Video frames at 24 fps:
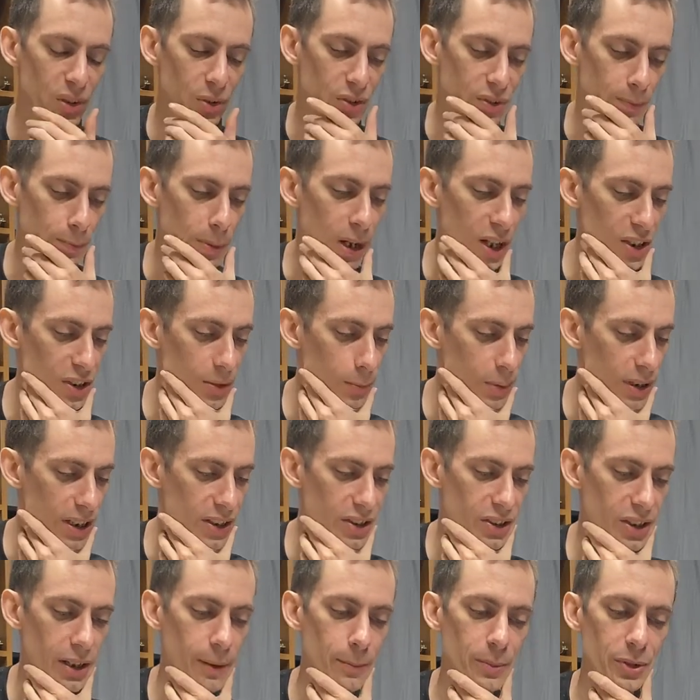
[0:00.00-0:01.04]
There's
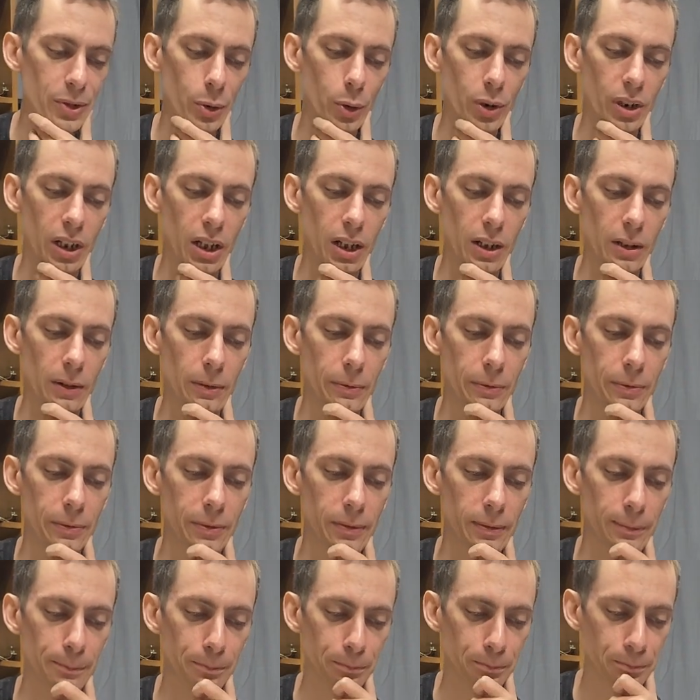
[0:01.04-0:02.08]
possibly some sort
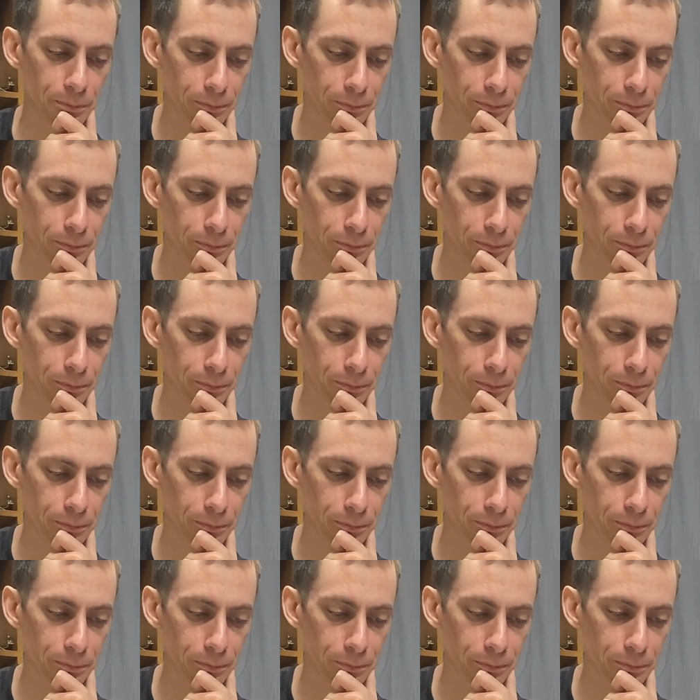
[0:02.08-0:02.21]
of,